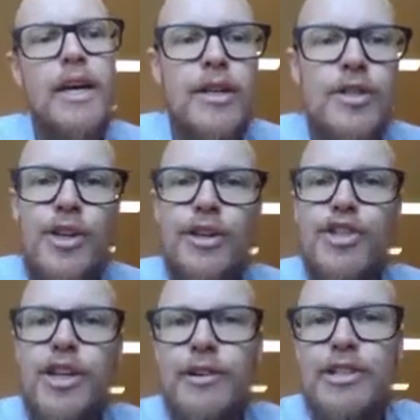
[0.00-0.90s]
So
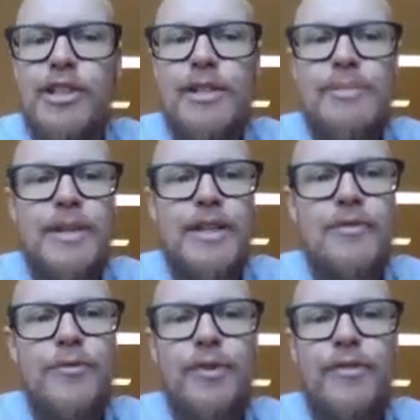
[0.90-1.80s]
sharing
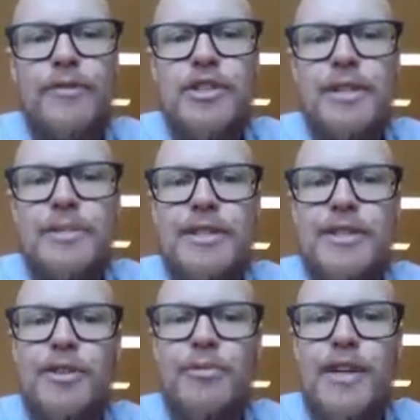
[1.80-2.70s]
45 jelly beans
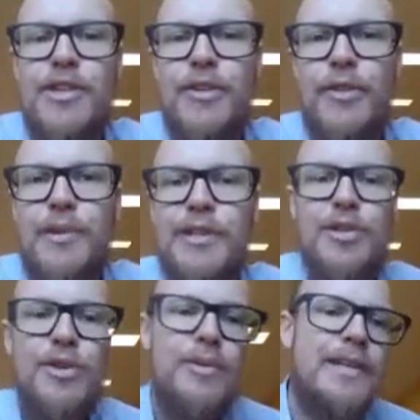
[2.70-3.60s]
into the ratio 3 to
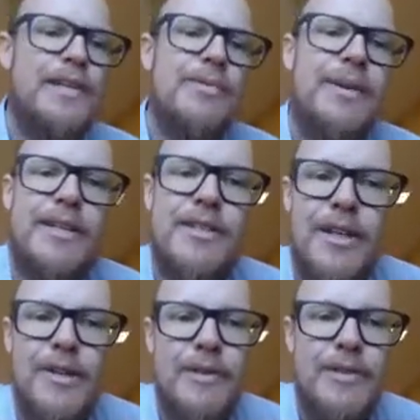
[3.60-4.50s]
2, we need to make a
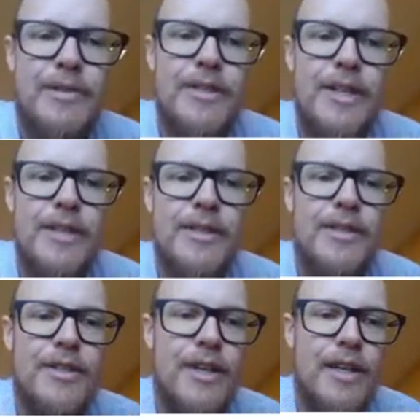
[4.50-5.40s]
statement and
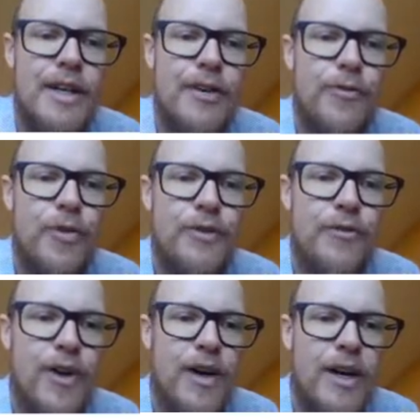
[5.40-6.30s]
says
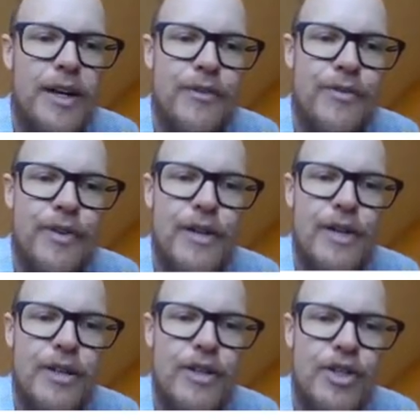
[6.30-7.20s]
45
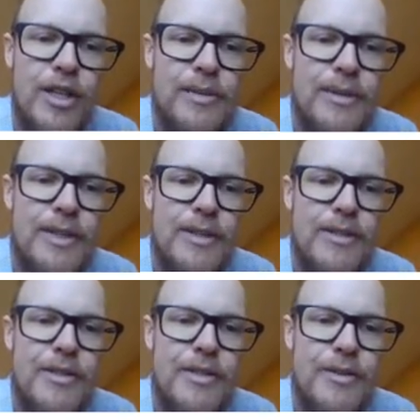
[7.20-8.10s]
jelly
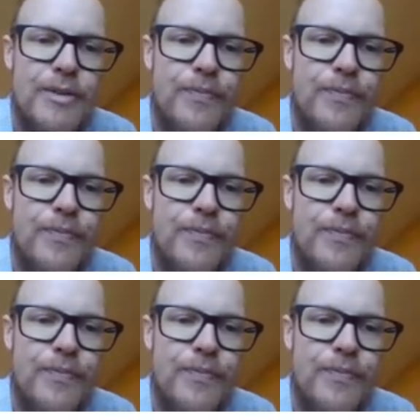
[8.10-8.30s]
beans